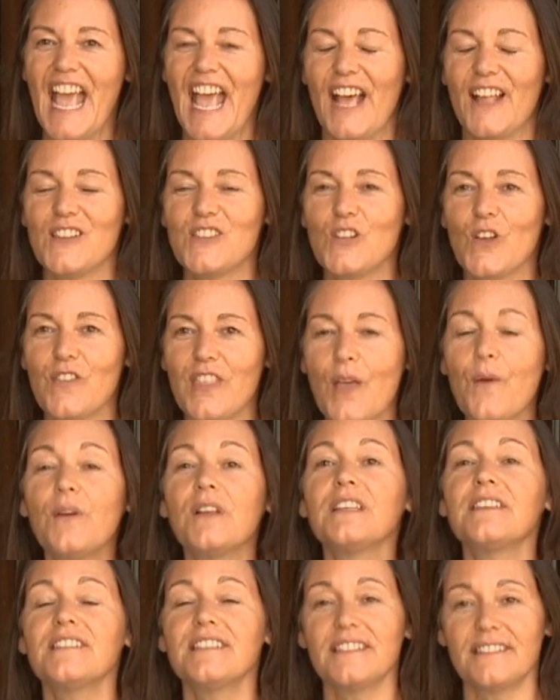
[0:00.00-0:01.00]
And so they
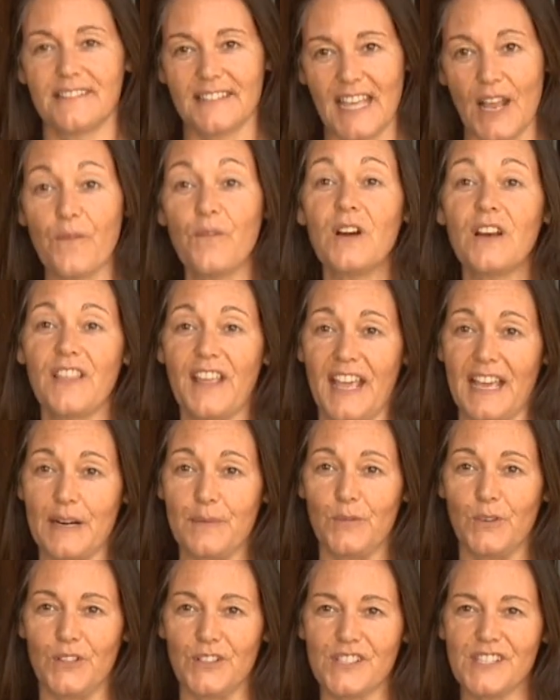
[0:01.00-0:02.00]
would get rid of the
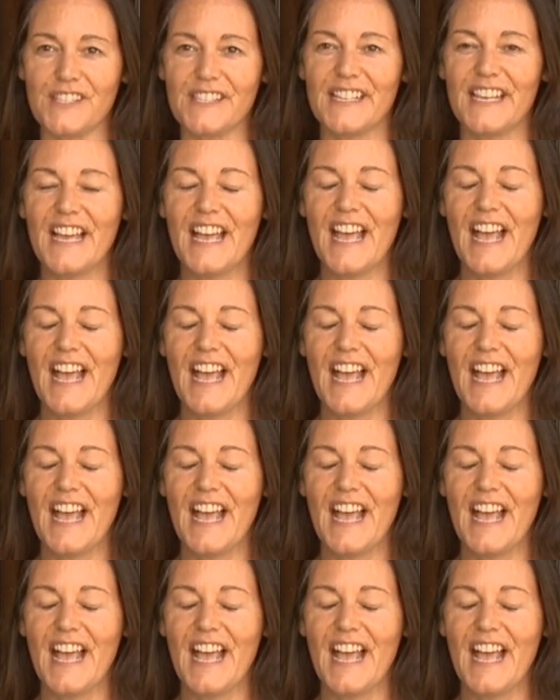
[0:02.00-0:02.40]
animals.